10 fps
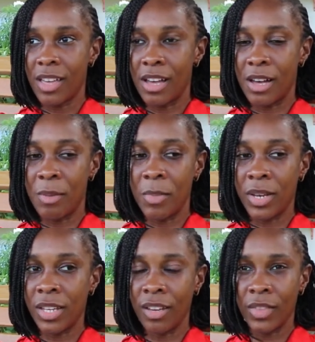uh,
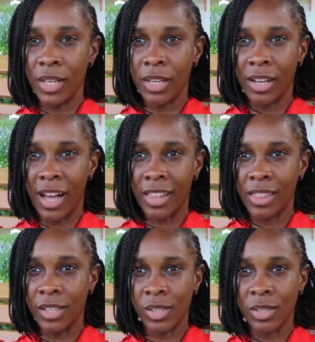many of the young
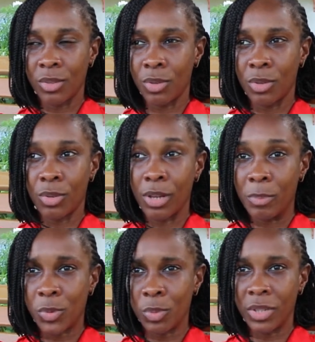athletes, you know, look
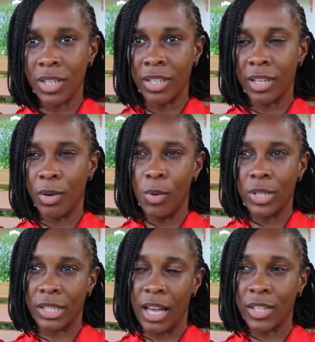up to me and they
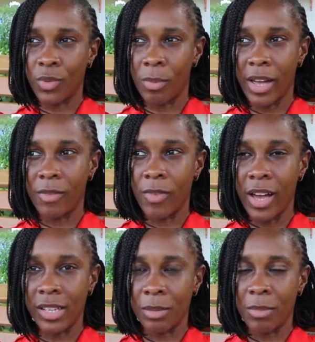always ask for my
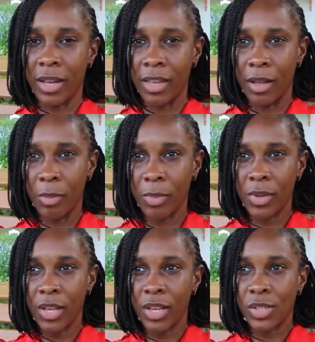advice and my help.
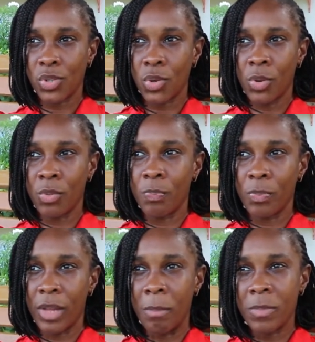So
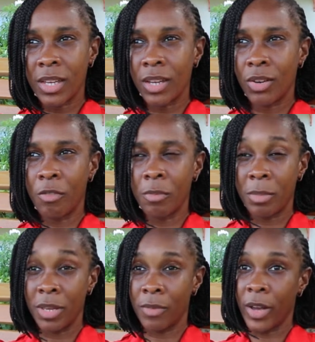I'm thinking of
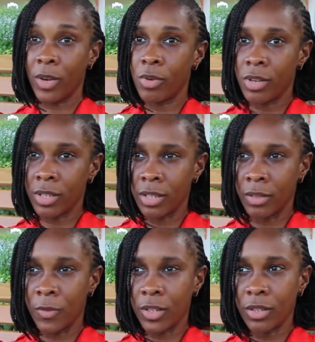maybe if I go in
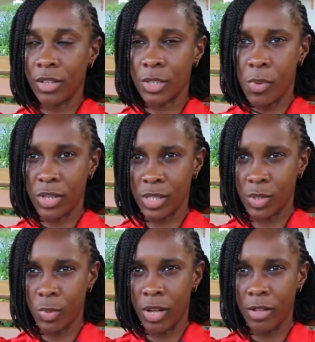the field of sports
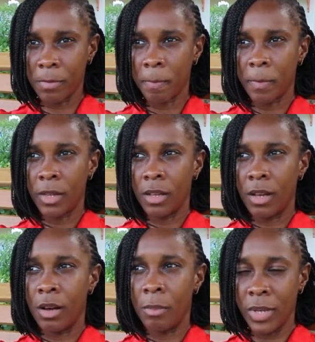as well,
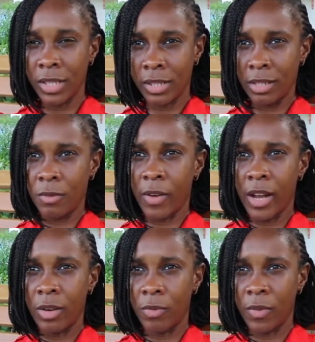uh, being
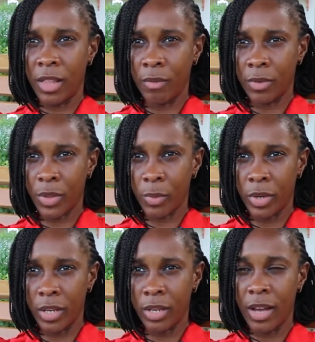certified with a level
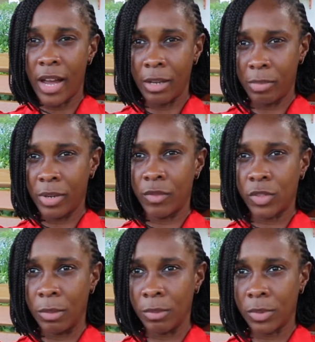three
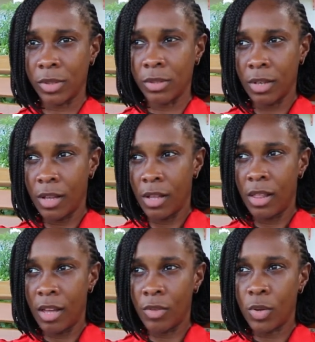IAAF jumps
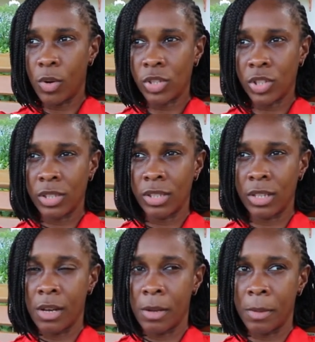level coaching
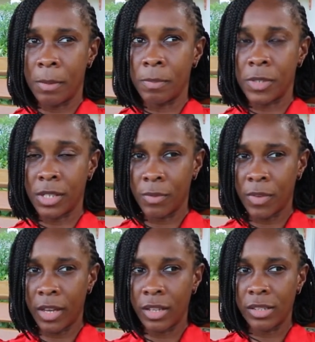um,
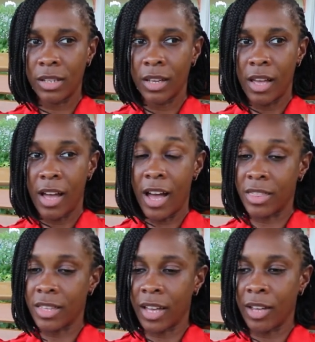certificate, I
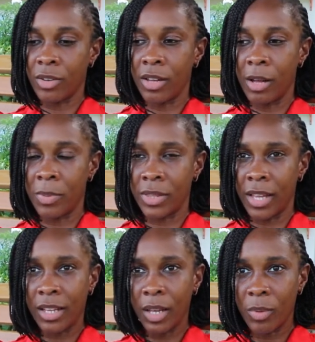think I could help in
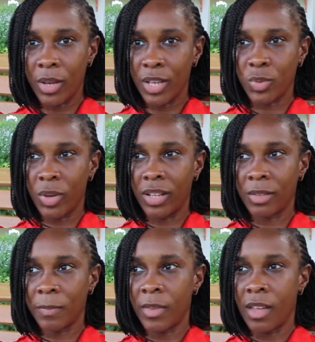that area as
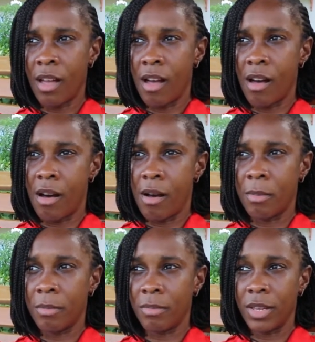well.
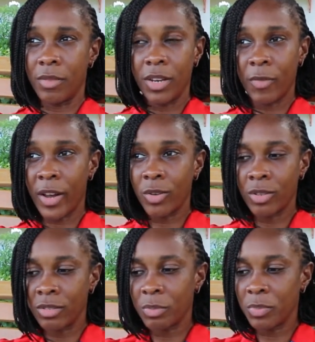Um, even if I
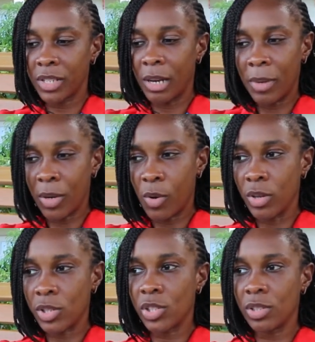don't become a
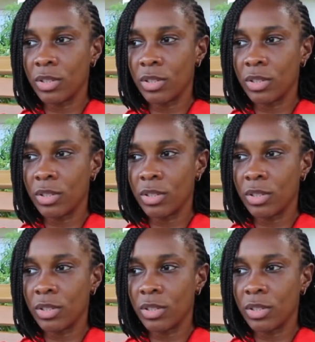coach,